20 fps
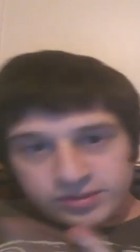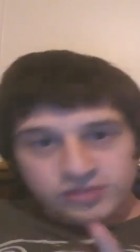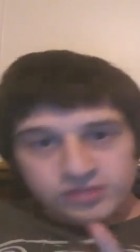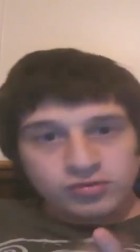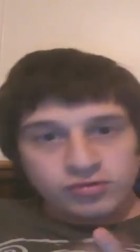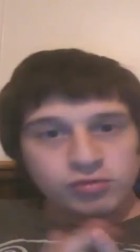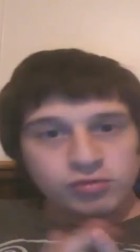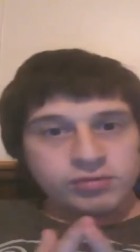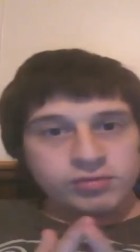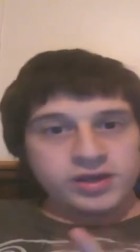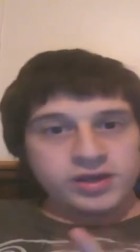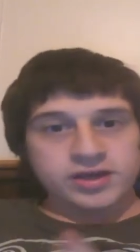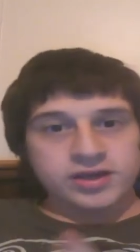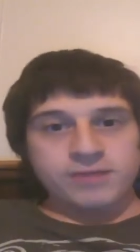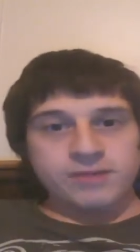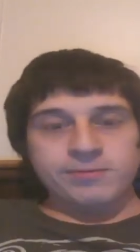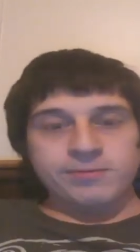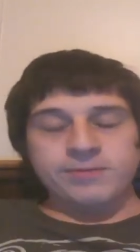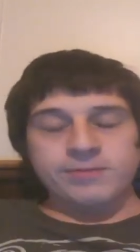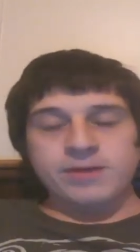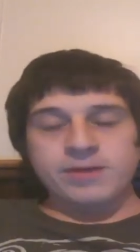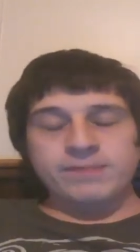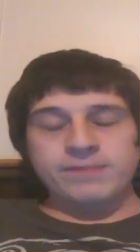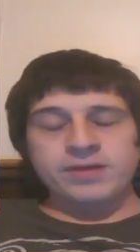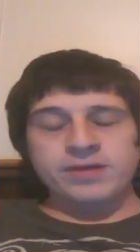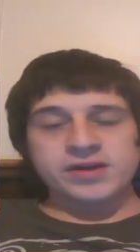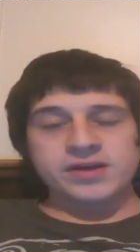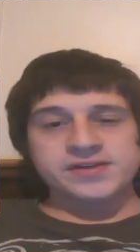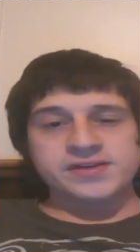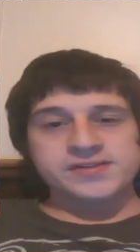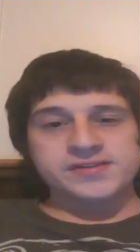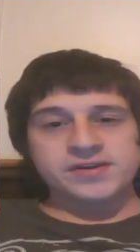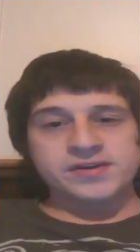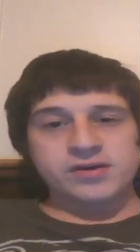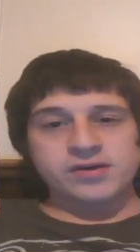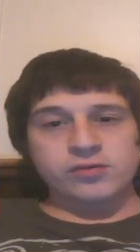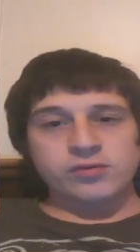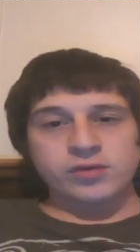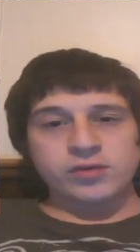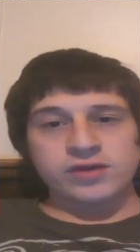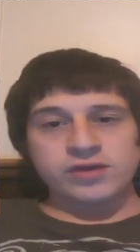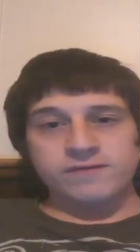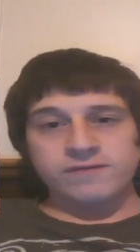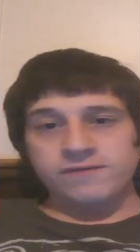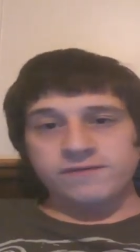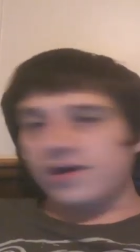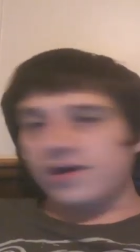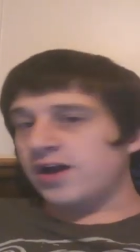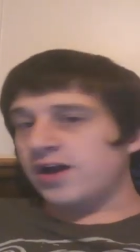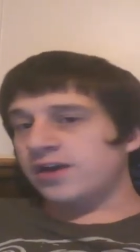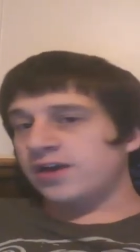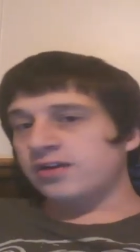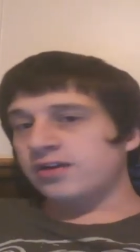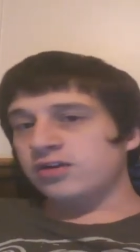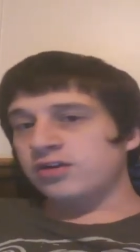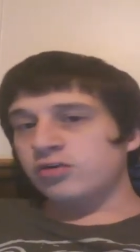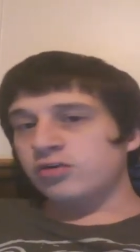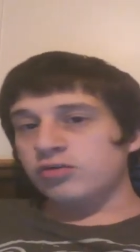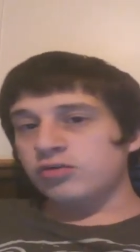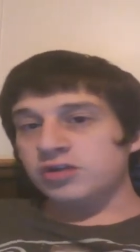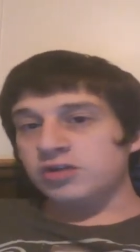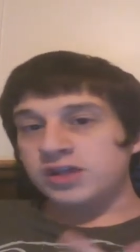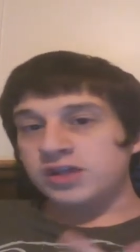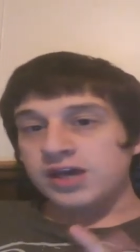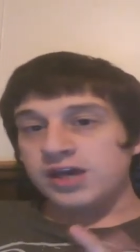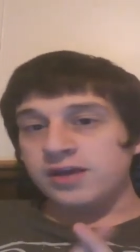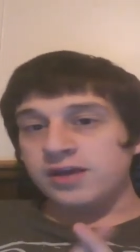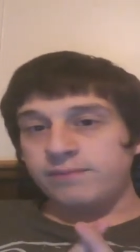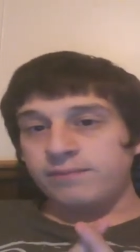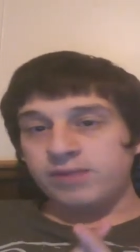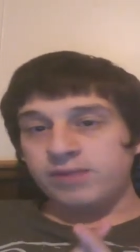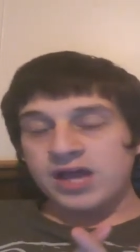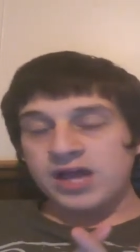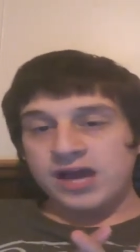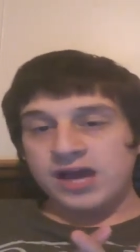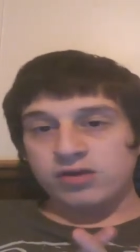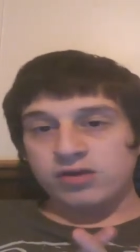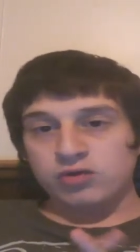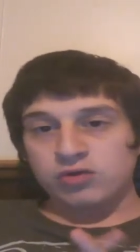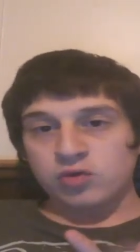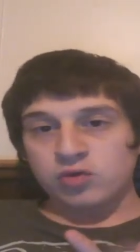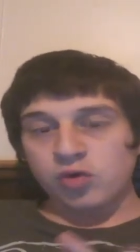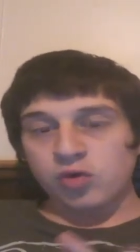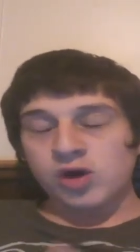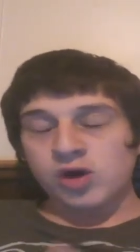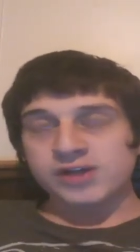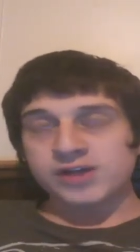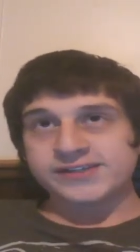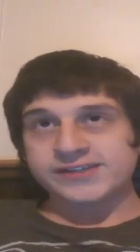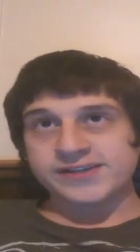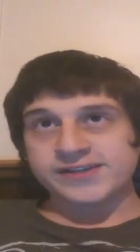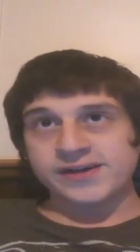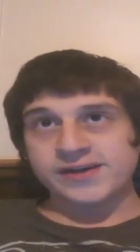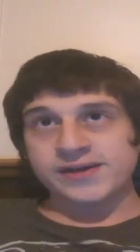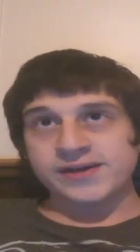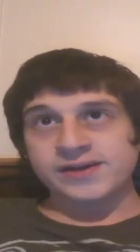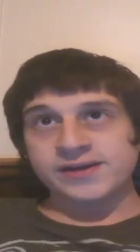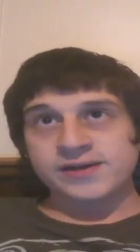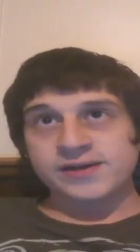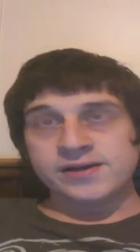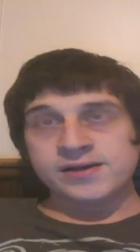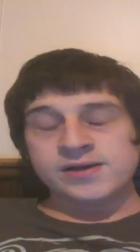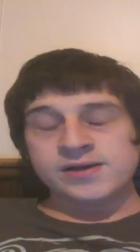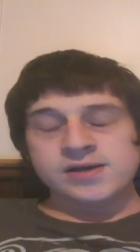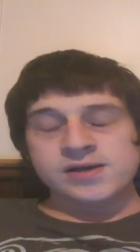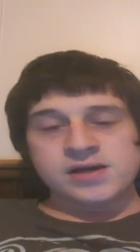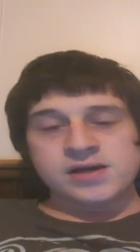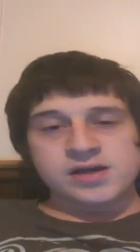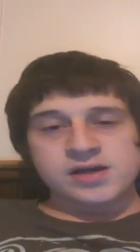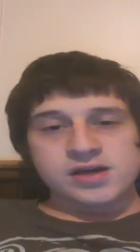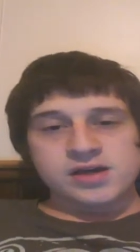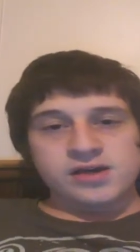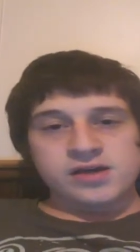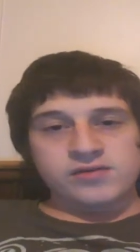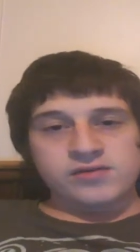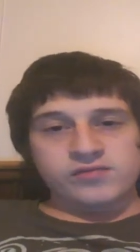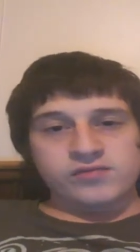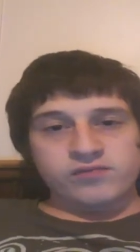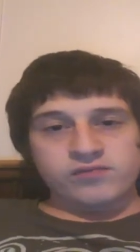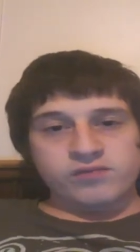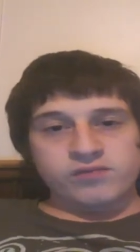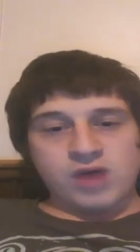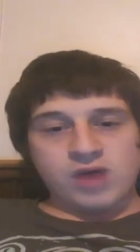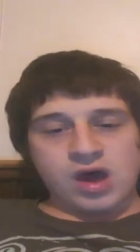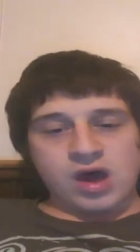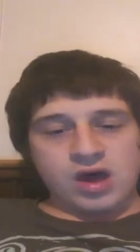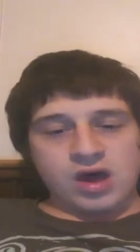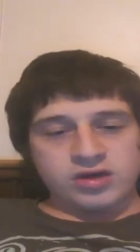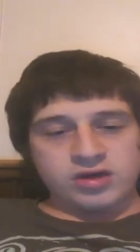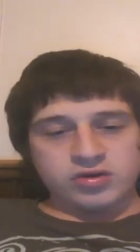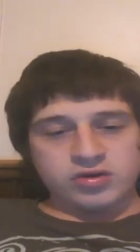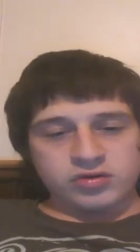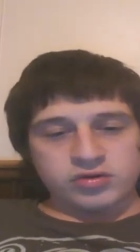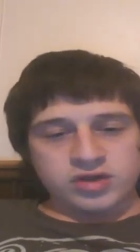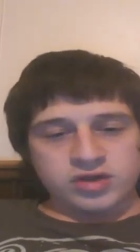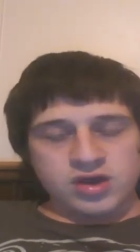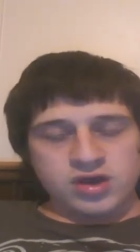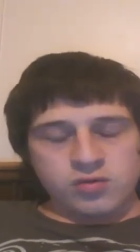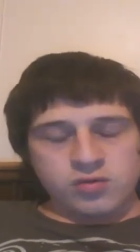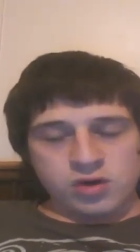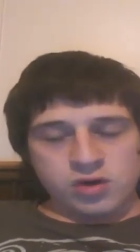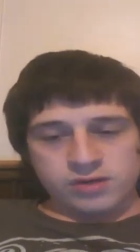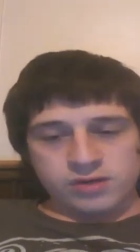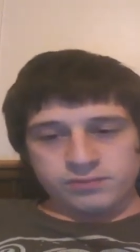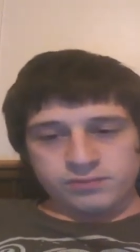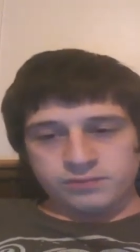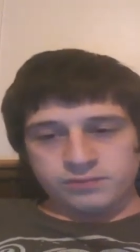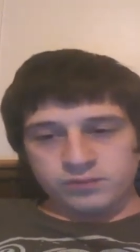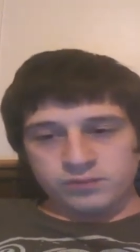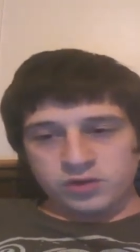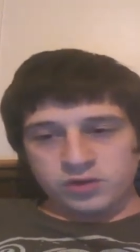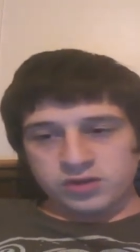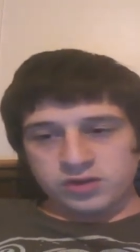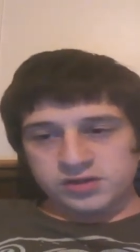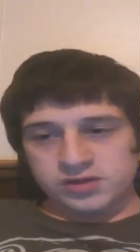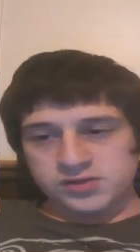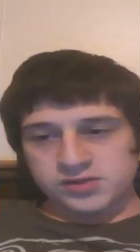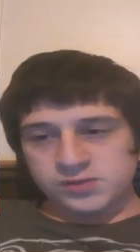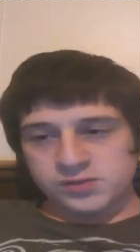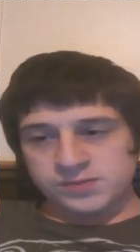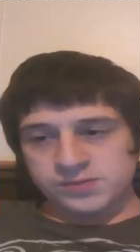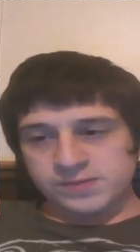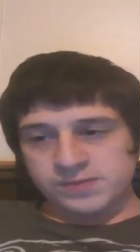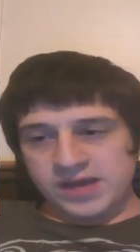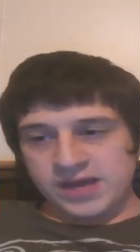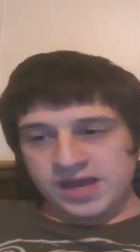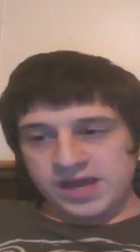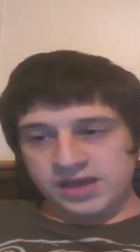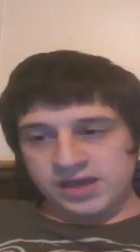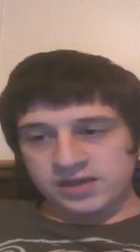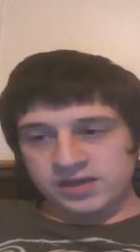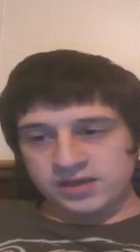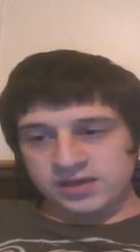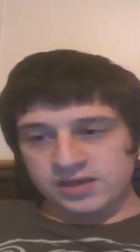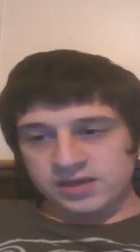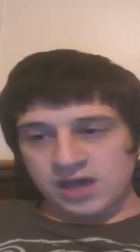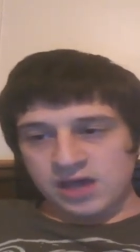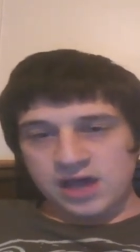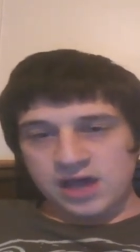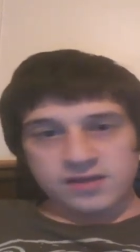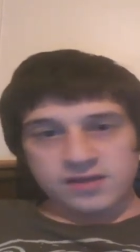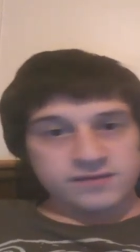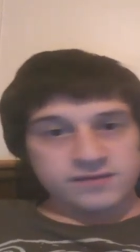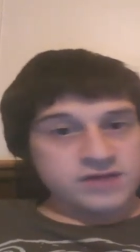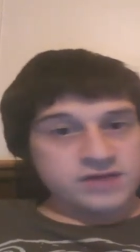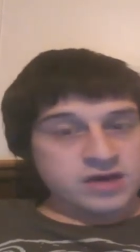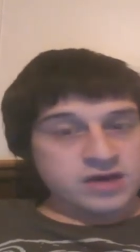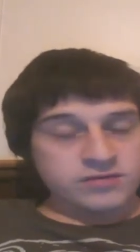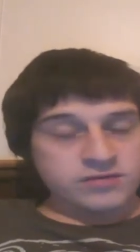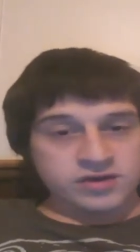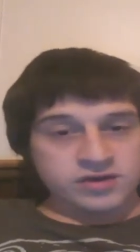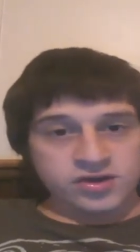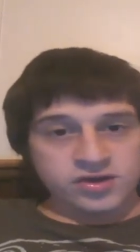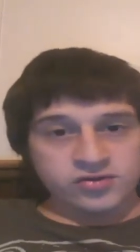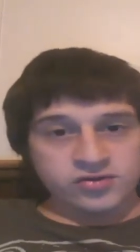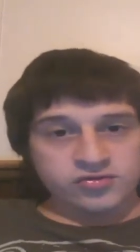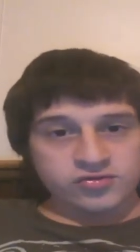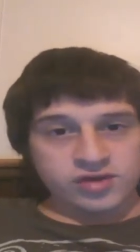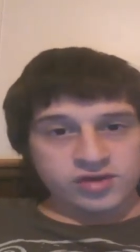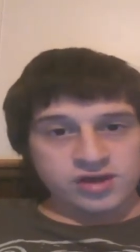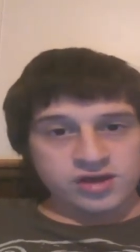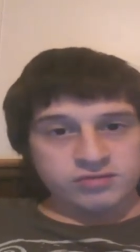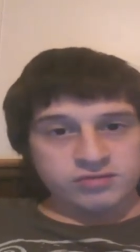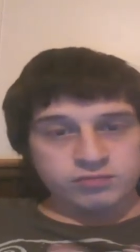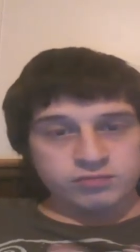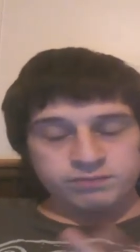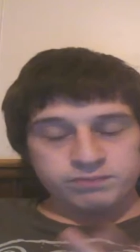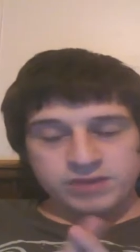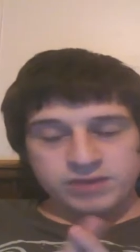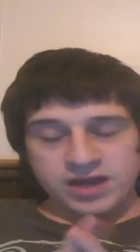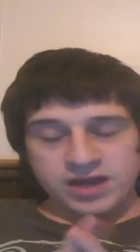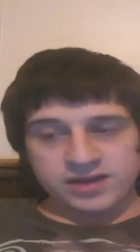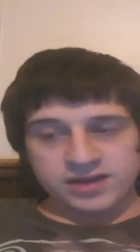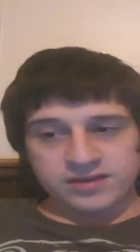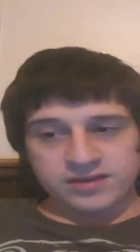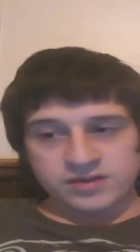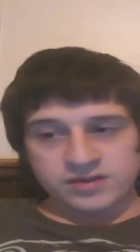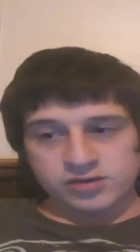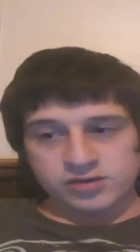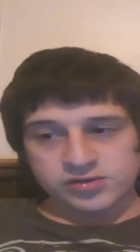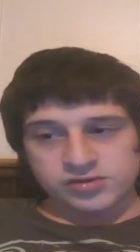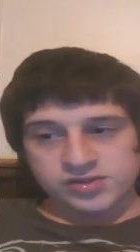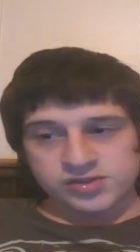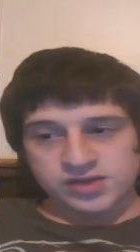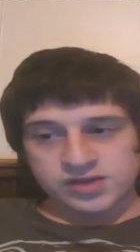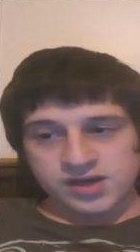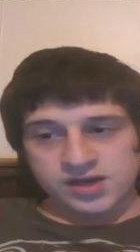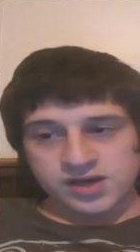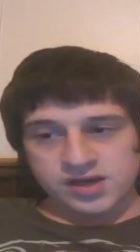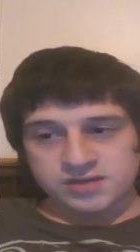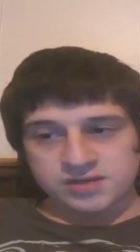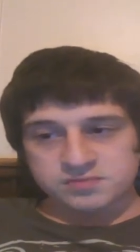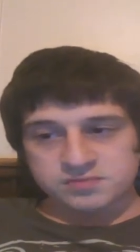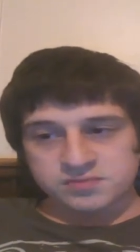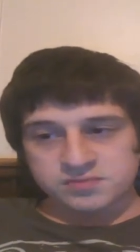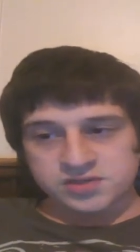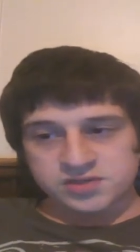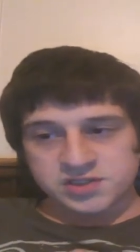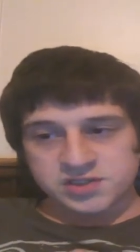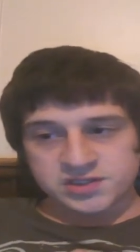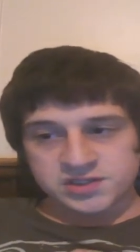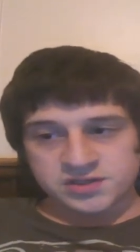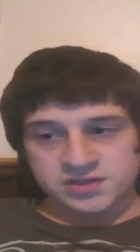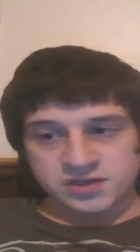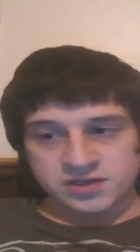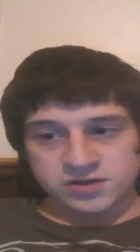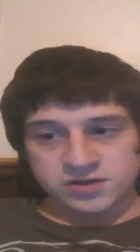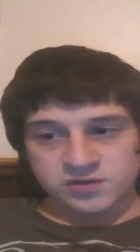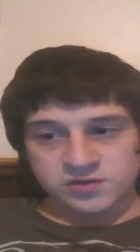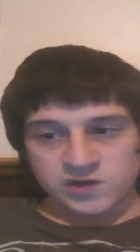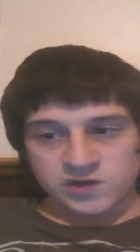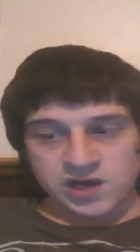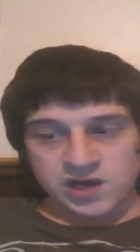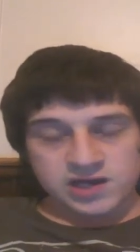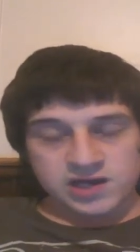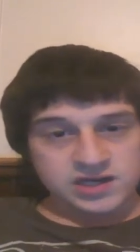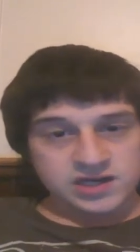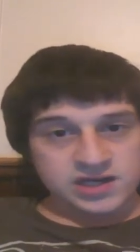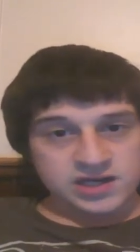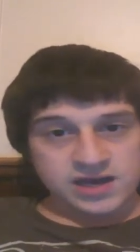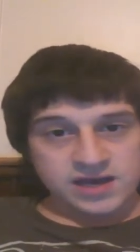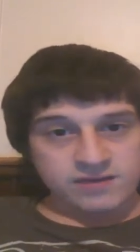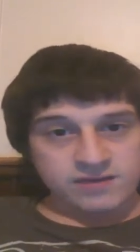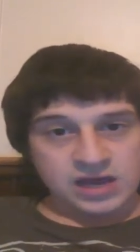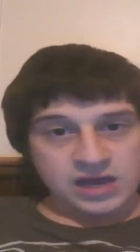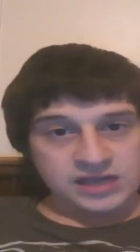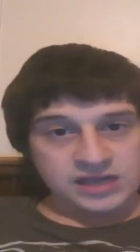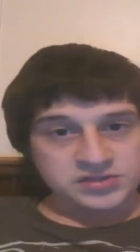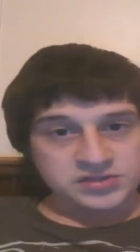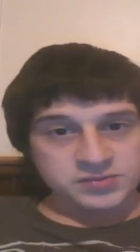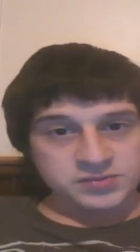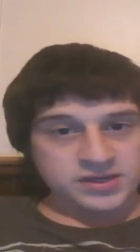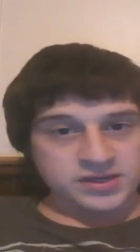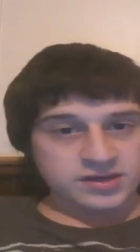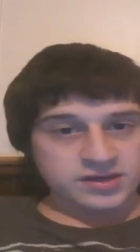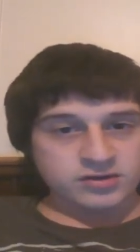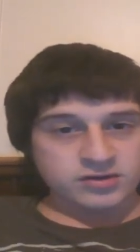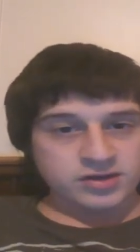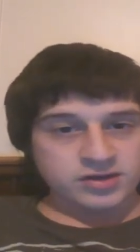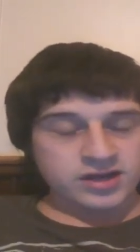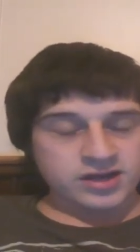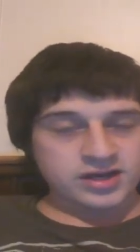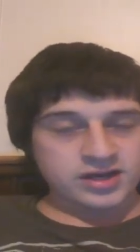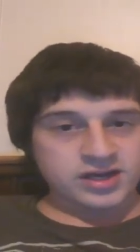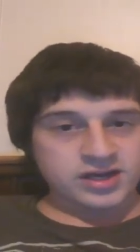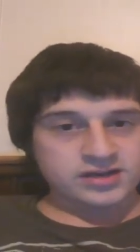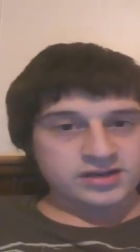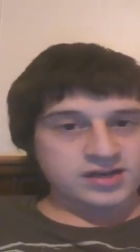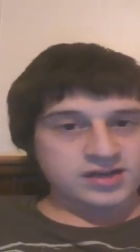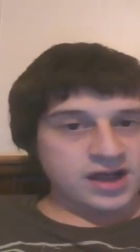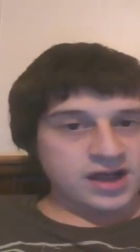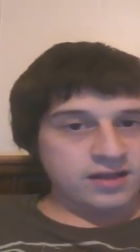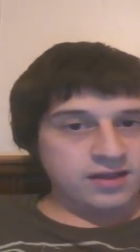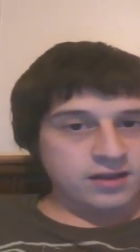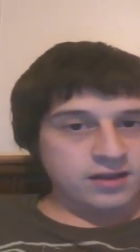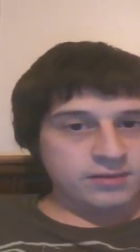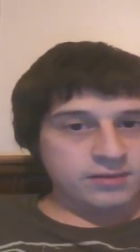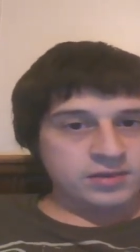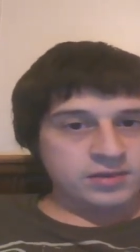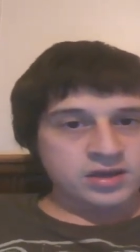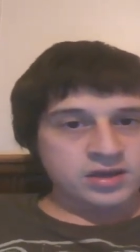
told by a couple of my buddies, you know, we could find you could get a black Rayquaza if uh, you could get one. Well, this was back at, I lived out in the country. I back in those times in the country, I didn't have high-speed internet. I had dial-up.